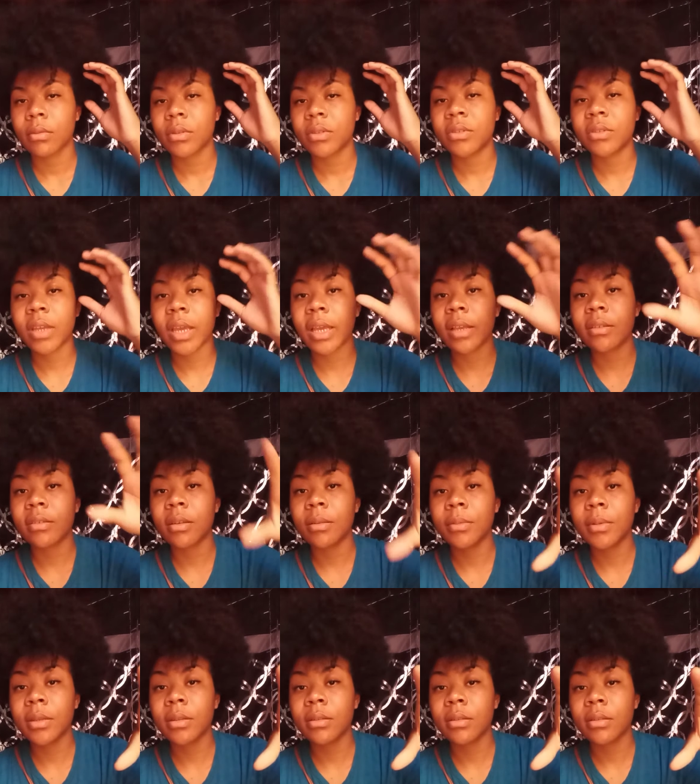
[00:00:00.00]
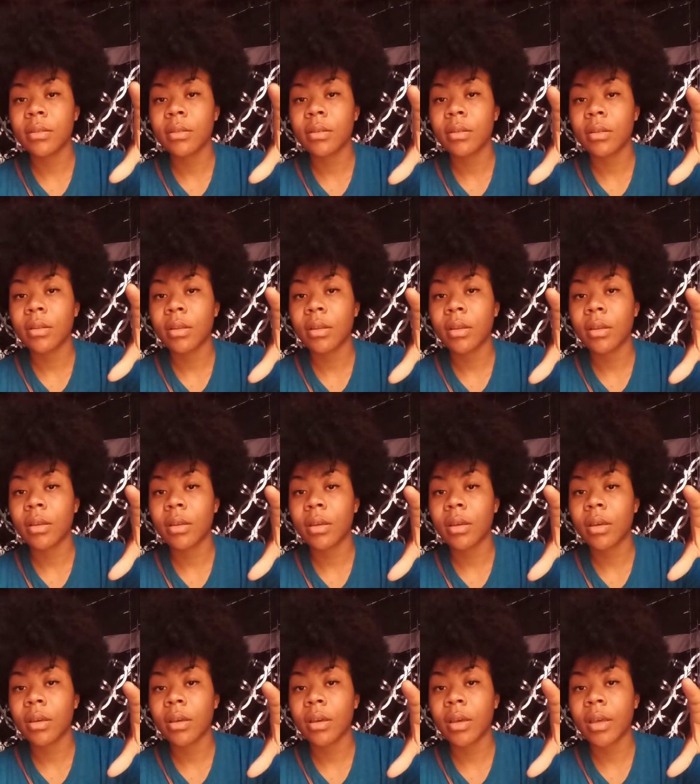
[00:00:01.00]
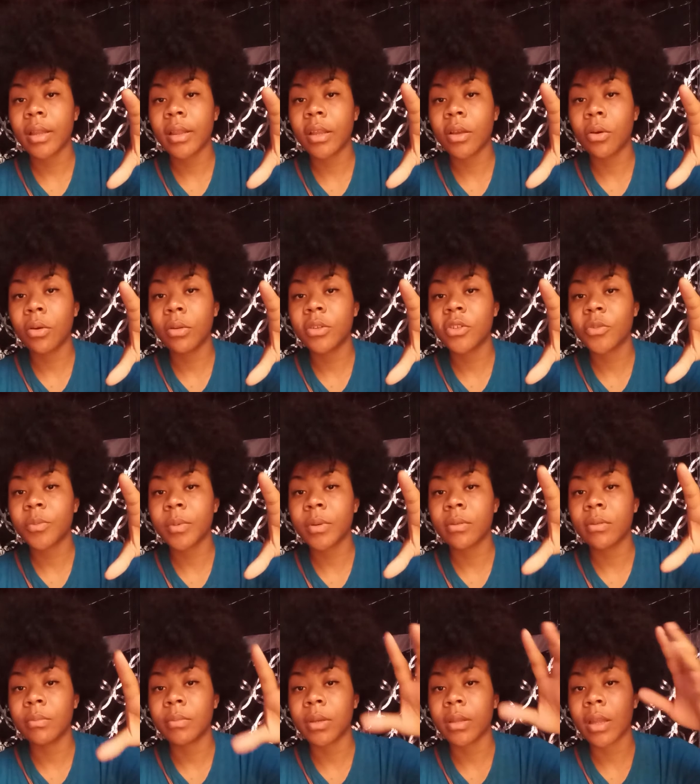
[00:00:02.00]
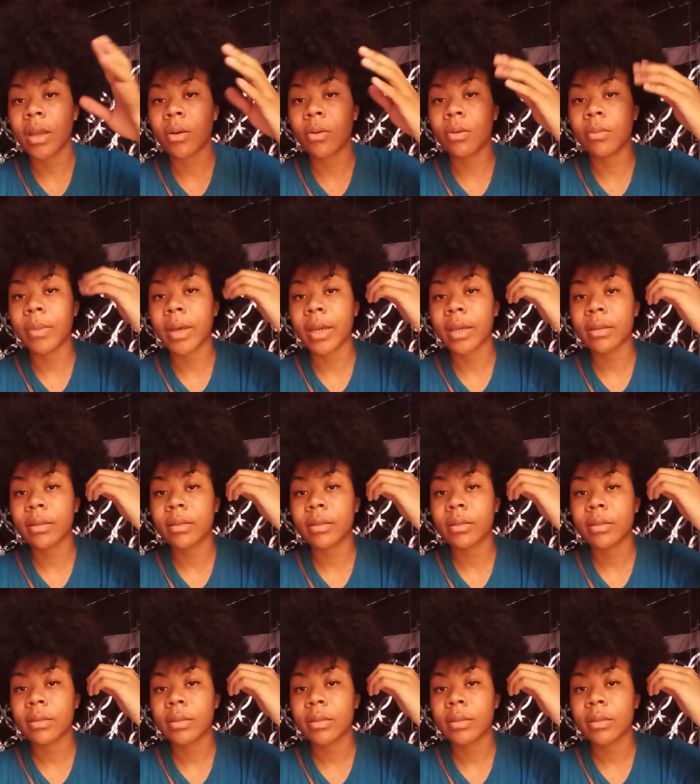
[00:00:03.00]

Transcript: saying something, and then Holy Spirit will be like, hold back.